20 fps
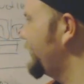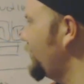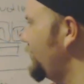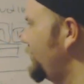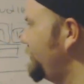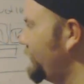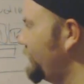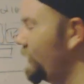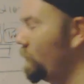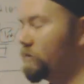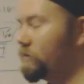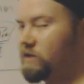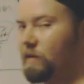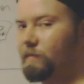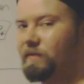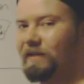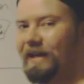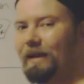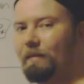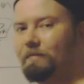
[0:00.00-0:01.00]
have a carry flag, well,
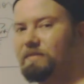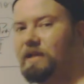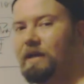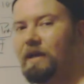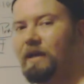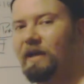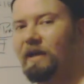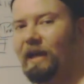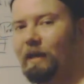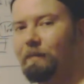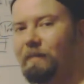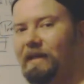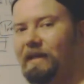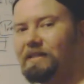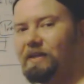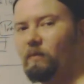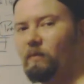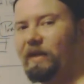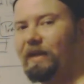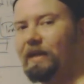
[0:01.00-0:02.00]
sometimes it
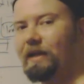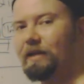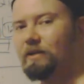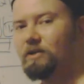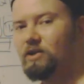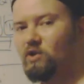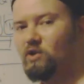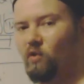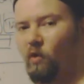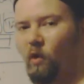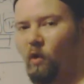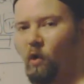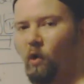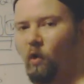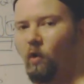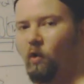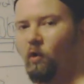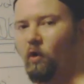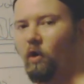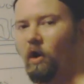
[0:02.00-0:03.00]
means that we can
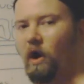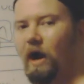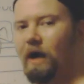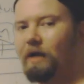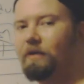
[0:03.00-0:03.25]
control or